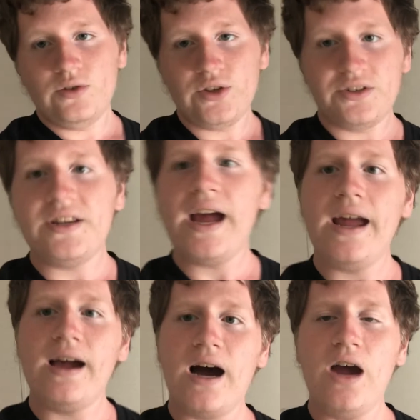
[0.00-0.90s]
So
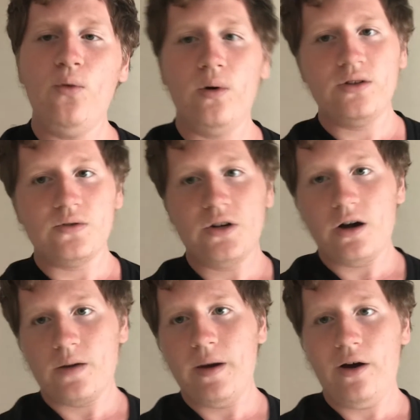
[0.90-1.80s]
today I want to
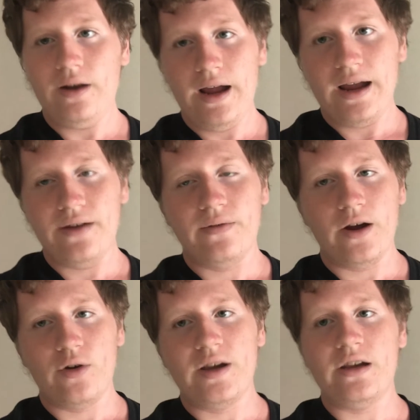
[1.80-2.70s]
talk about a
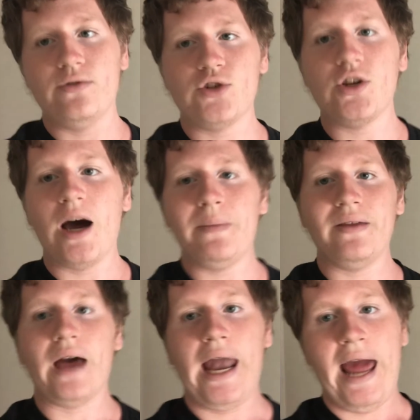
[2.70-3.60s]
very huge
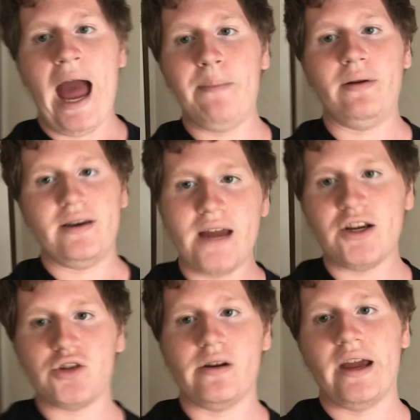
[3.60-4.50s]
topic that happened
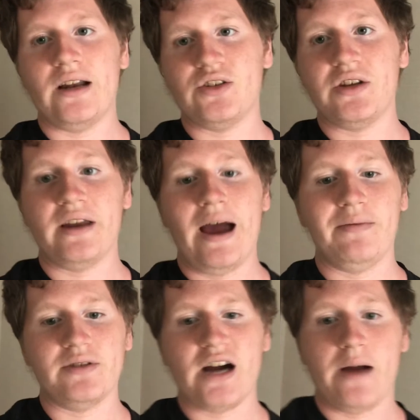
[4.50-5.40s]
yesterday. I just didn't have
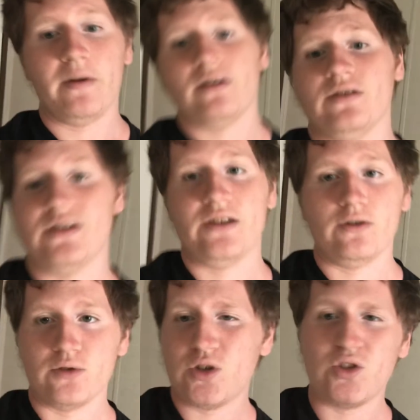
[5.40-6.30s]
the time because, you
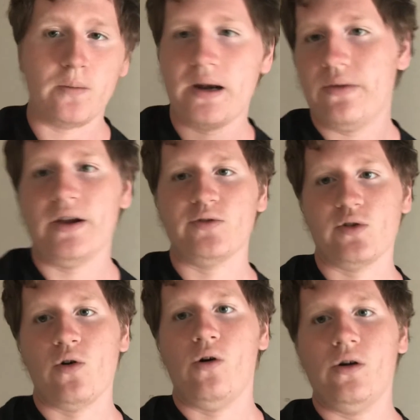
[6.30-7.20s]
know, so many things are
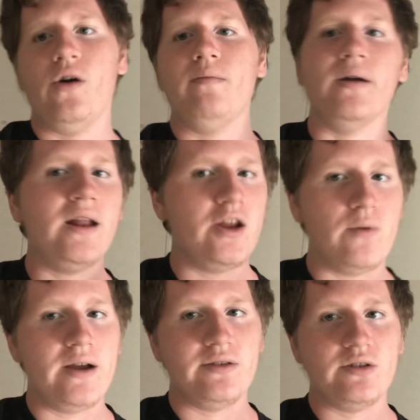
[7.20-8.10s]
going on. But
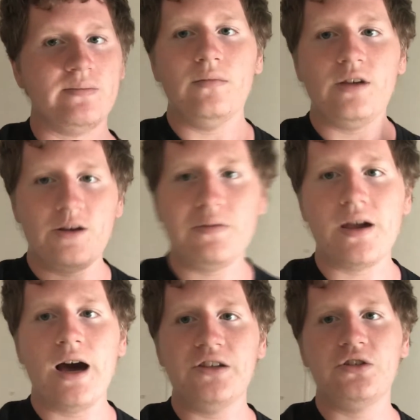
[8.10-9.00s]
anyways, if you
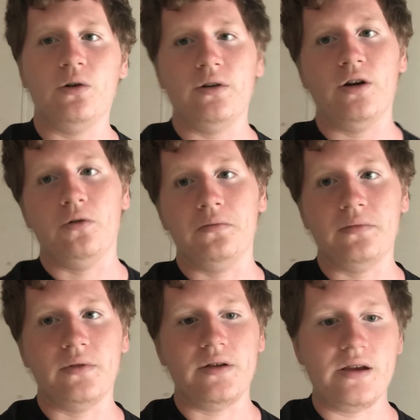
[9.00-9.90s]
guys don't know,
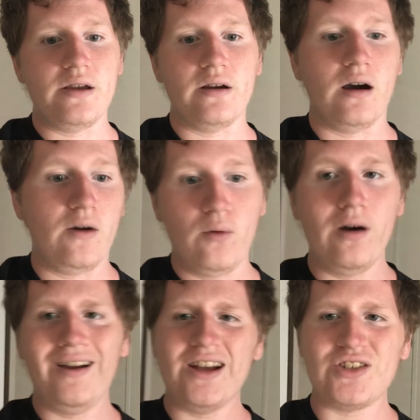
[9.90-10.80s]
the, uh,
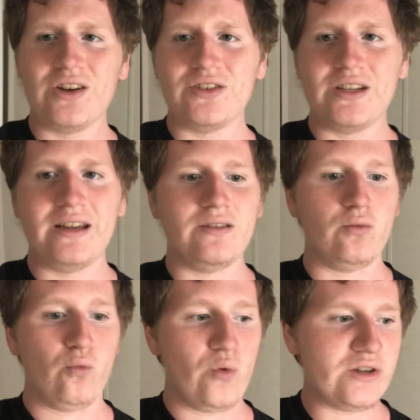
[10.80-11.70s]
well, I guess you could say the
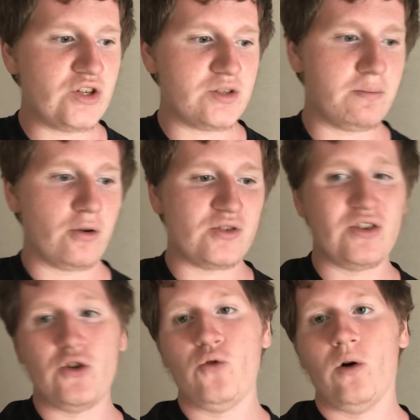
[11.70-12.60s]
richest
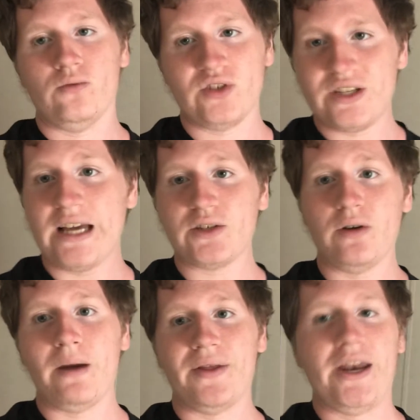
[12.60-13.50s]
person who owns
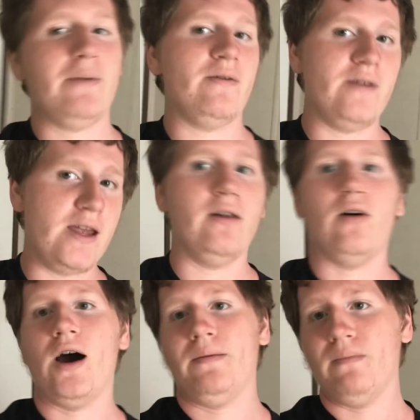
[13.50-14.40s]
Tesla by the name of Elon